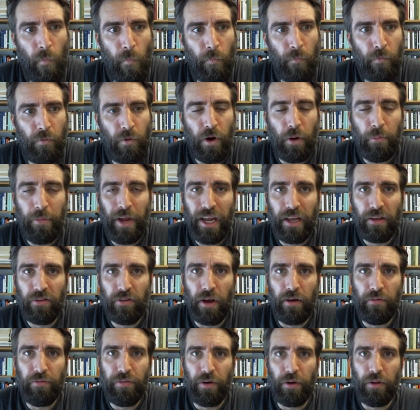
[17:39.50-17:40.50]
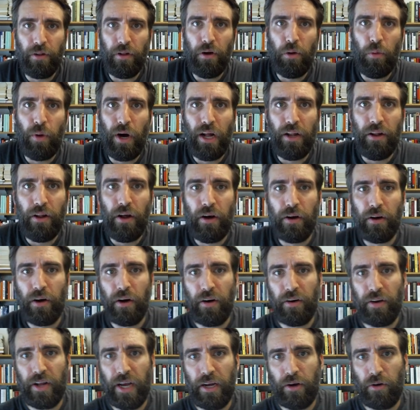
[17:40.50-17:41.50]
Rome hangs on for a little while longer.
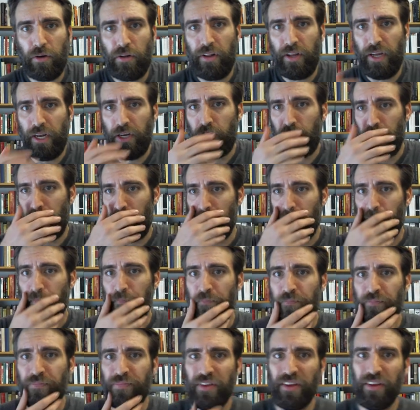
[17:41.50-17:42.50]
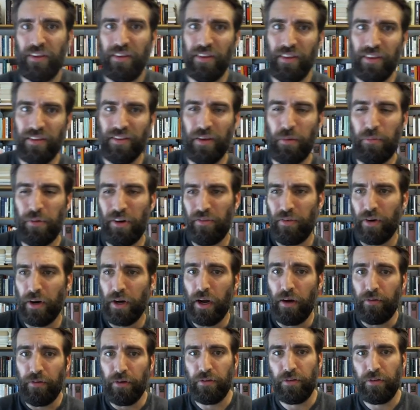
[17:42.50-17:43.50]
Diocletian somewhat
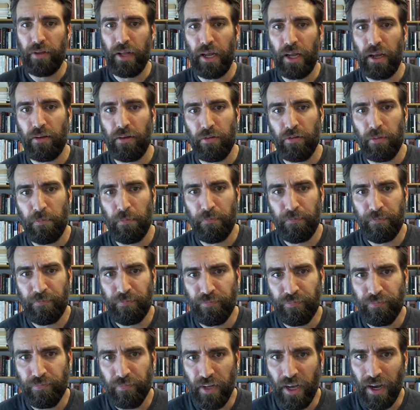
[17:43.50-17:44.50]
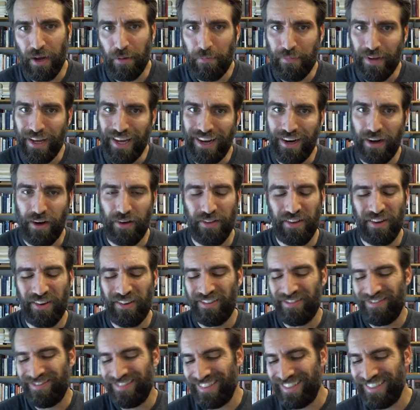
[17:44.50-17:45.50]
recovers things a bit,
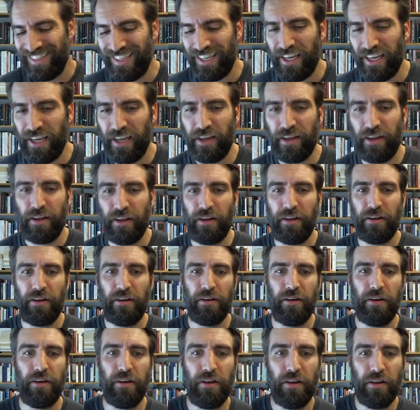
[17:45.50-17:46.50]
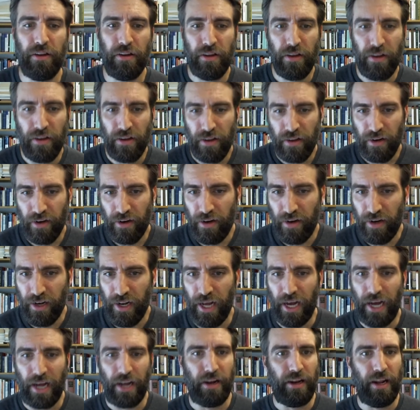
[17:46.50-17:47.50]
although yeah,
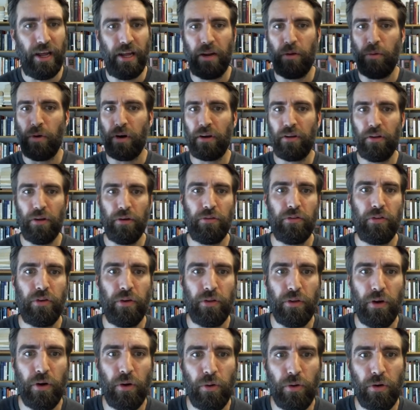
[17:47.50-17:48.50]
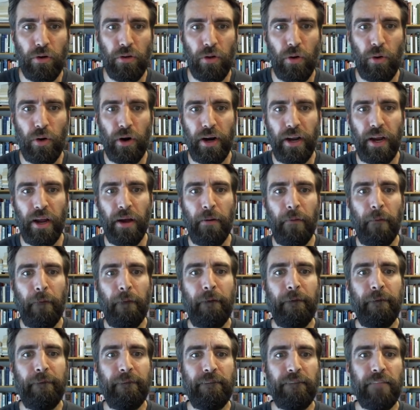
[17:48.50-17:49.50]
not anywhere close to the old glory
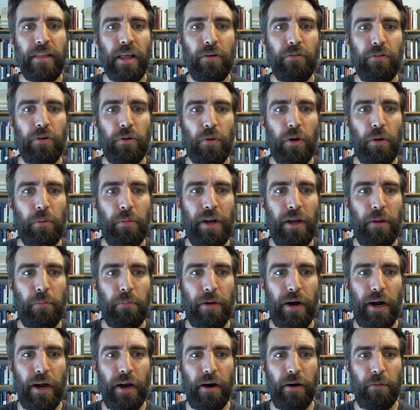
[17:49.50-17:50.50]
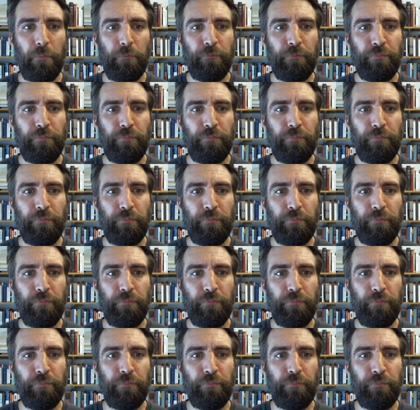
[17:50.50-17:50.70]
of the Roman Empire,